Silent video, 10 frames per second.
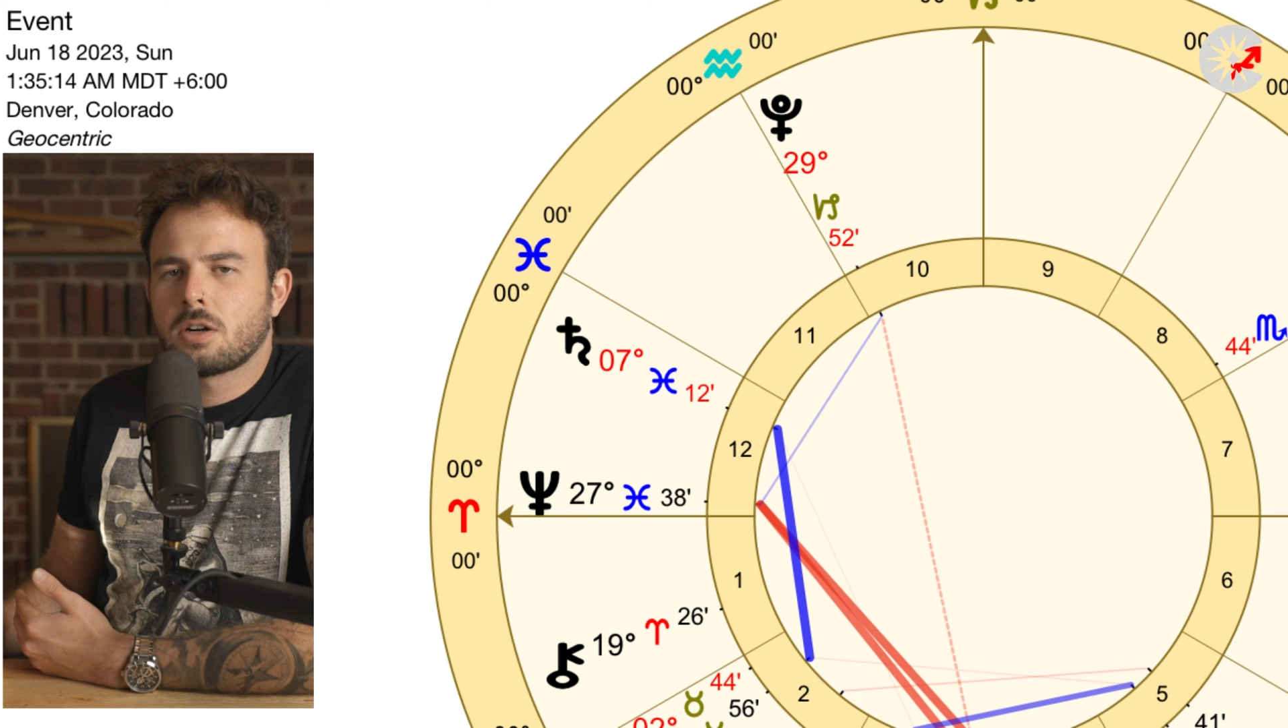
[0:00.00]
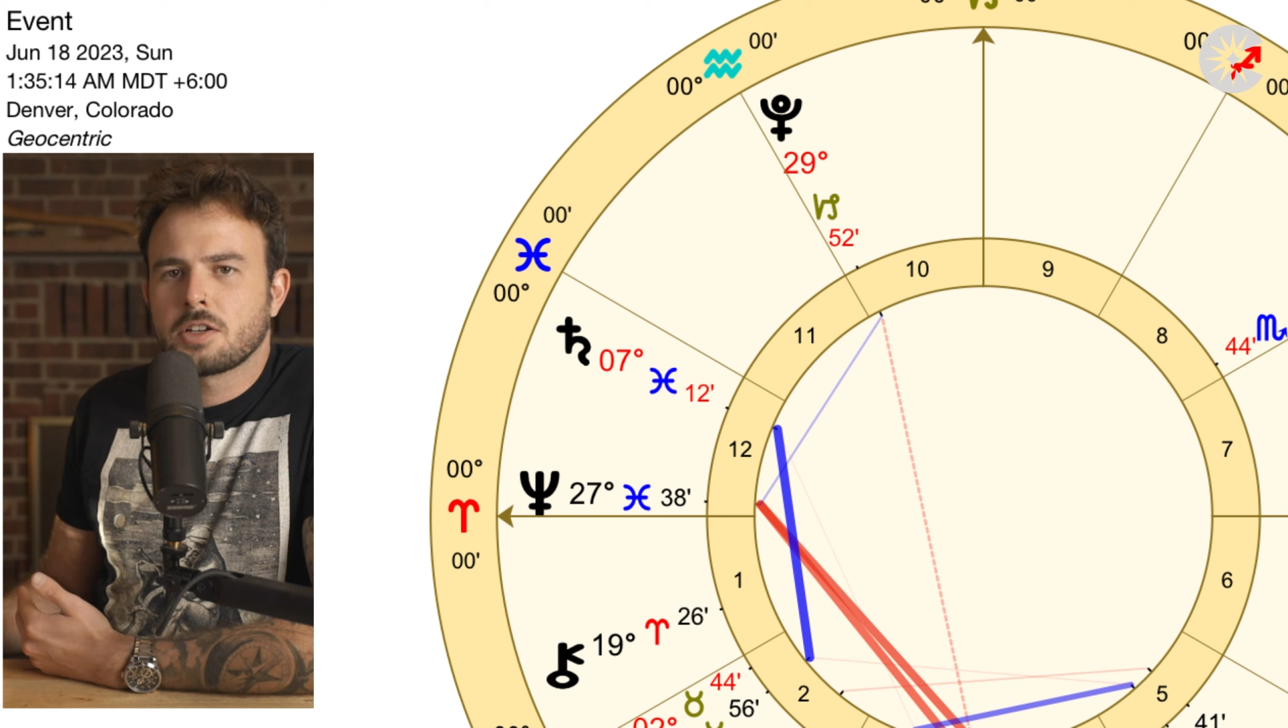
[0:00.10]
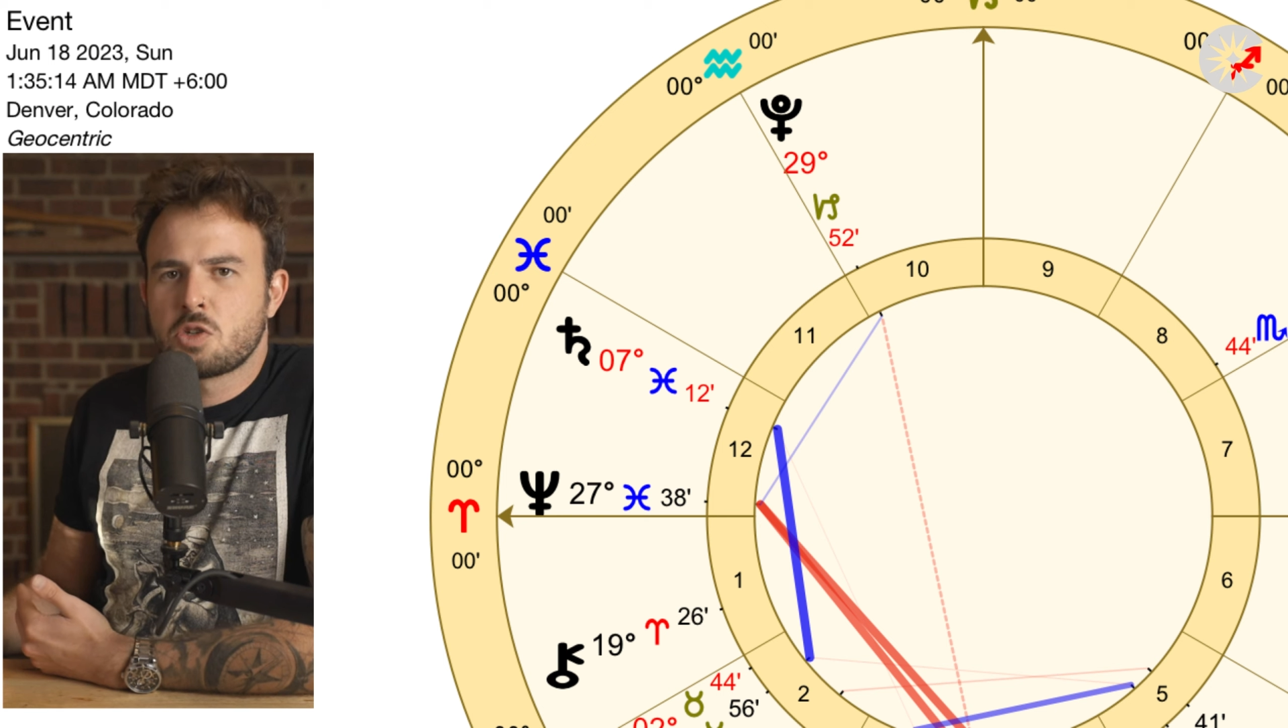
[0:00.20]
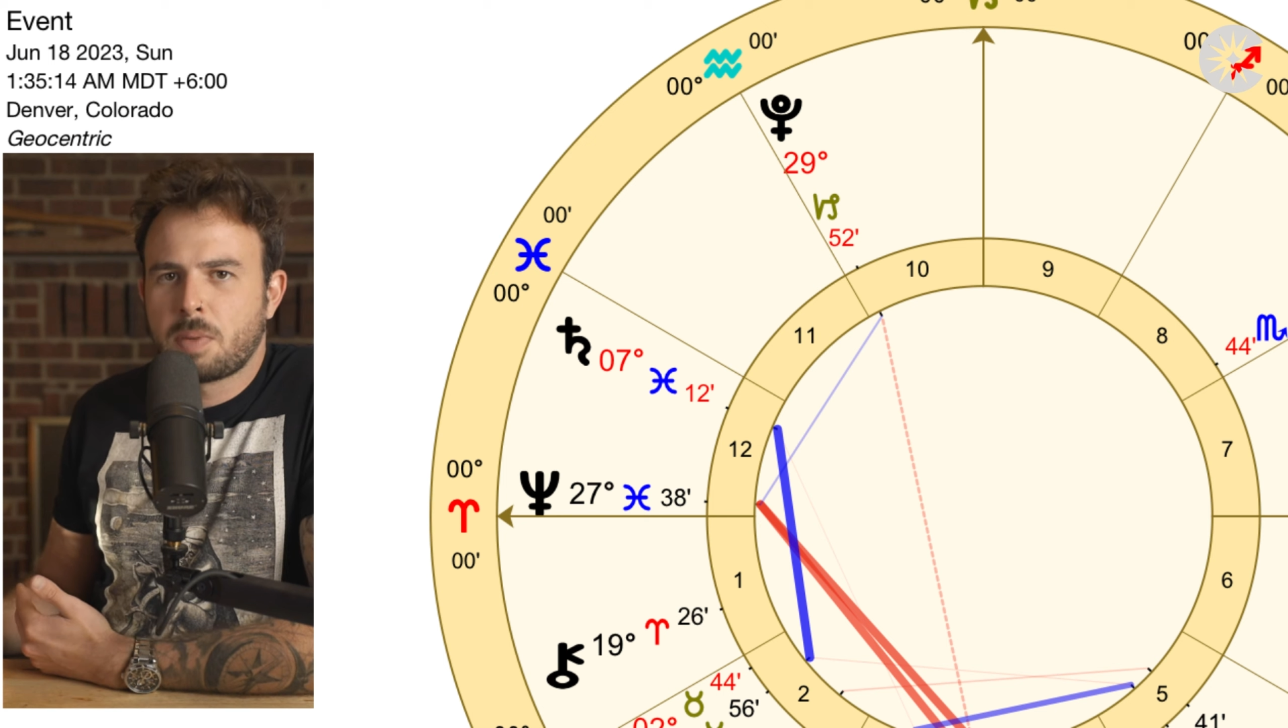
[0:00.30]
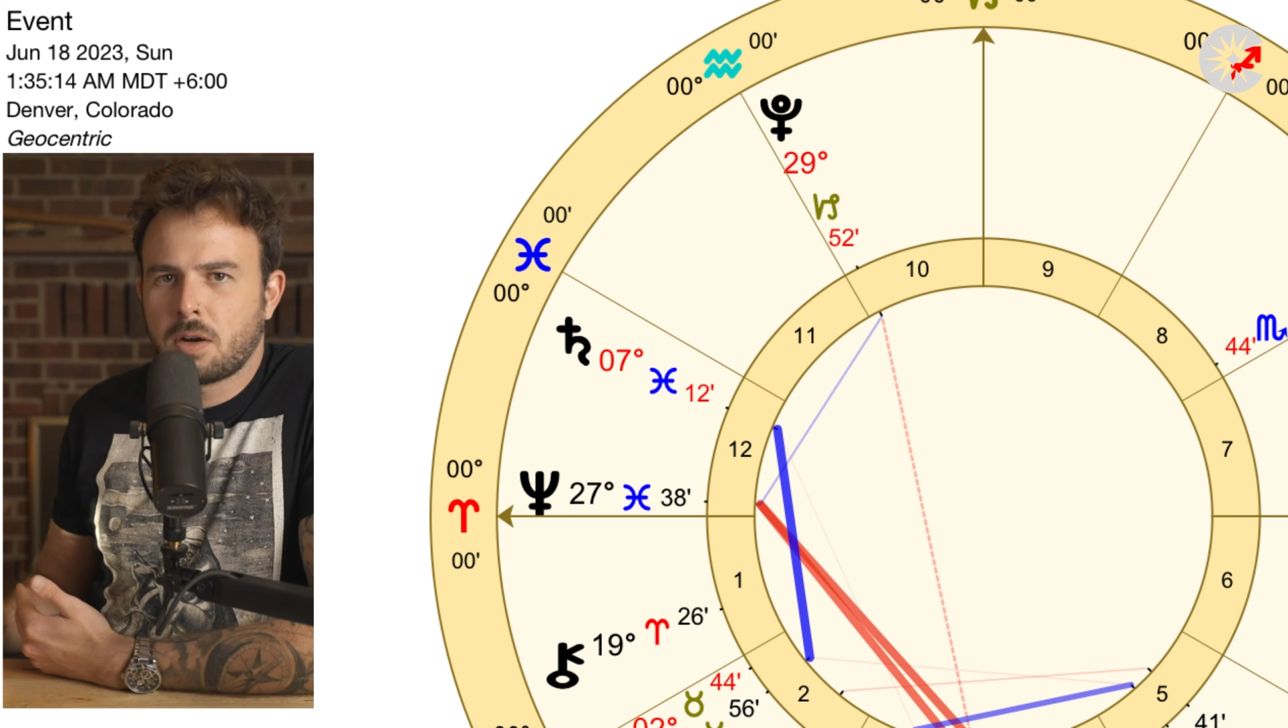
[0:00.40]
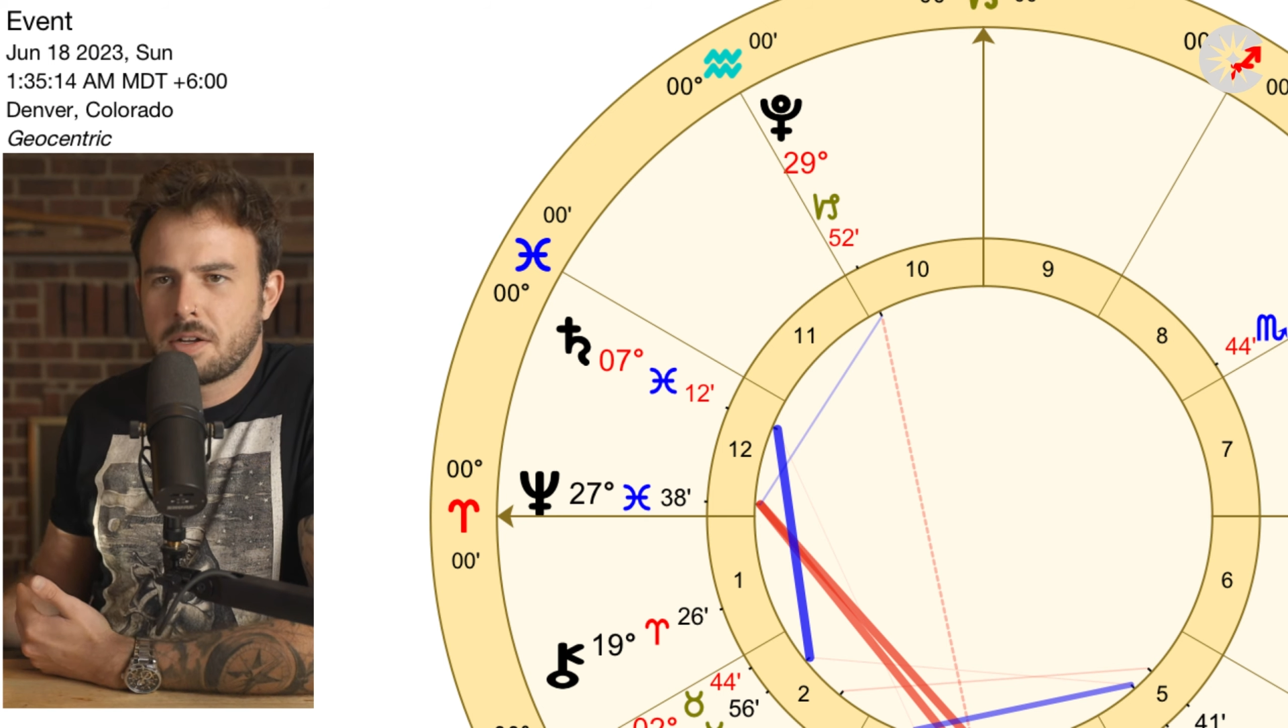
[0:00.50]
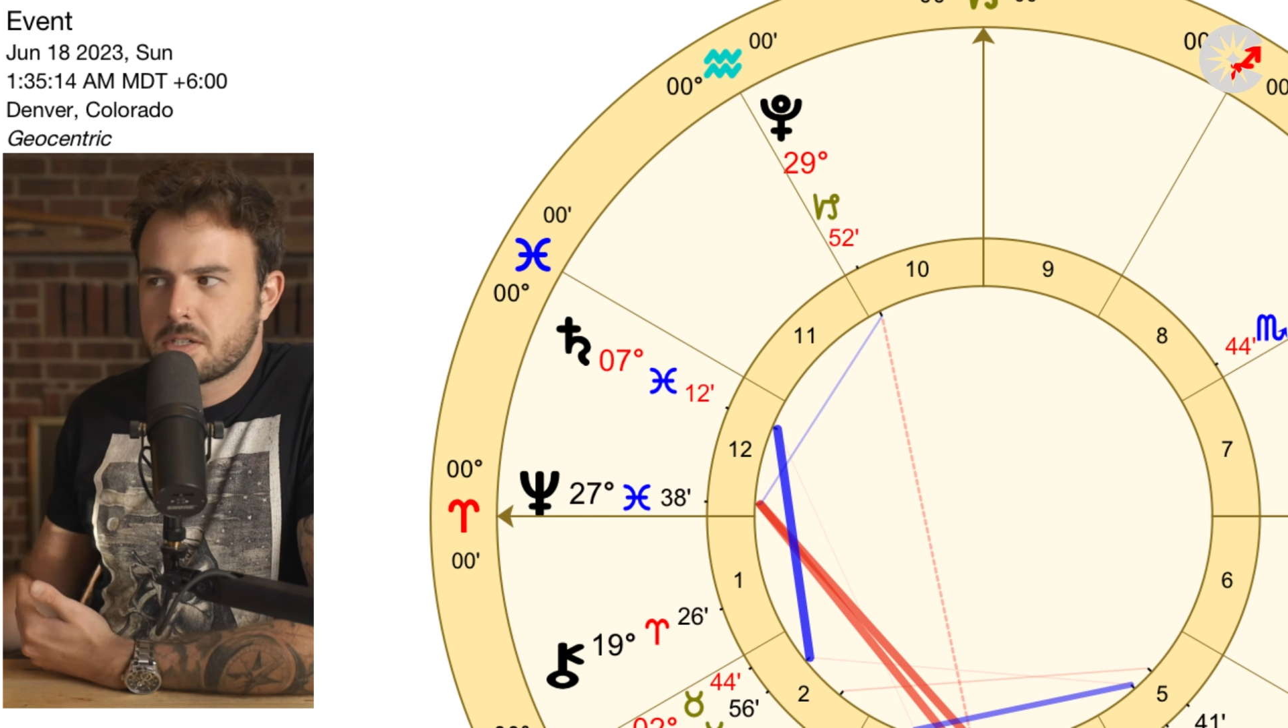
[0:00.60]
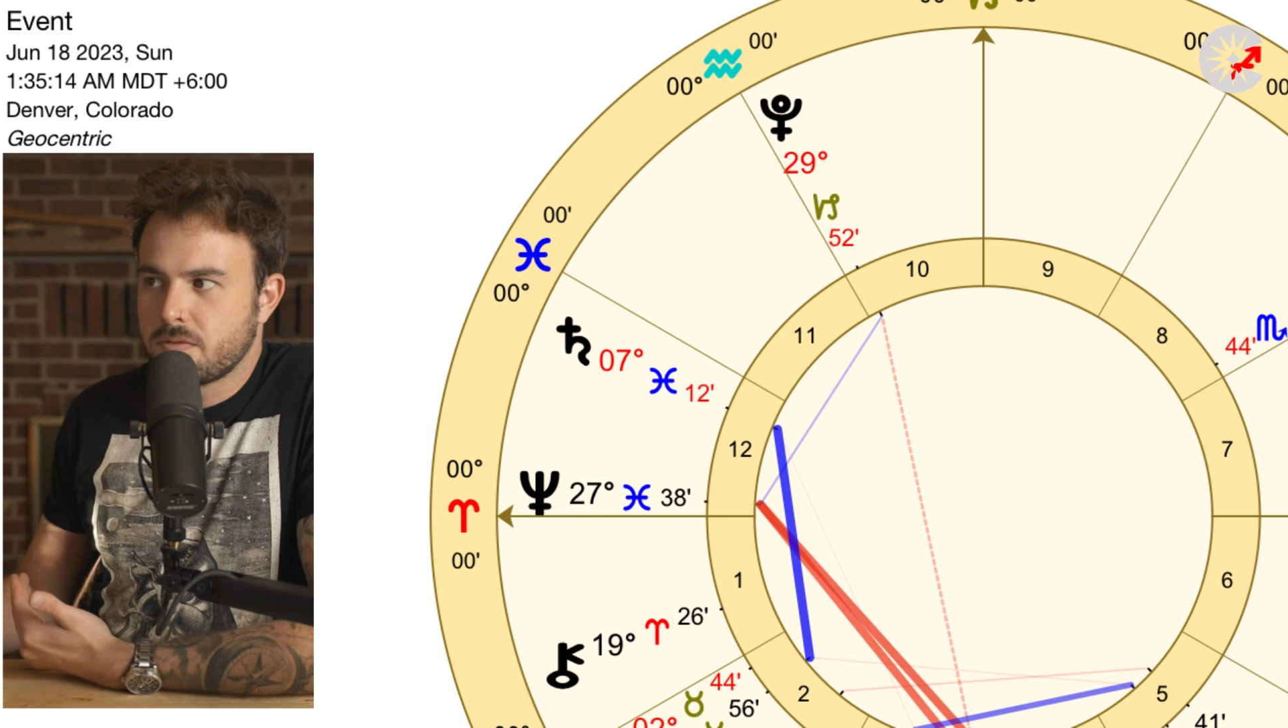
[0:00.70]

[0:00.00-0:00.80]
experience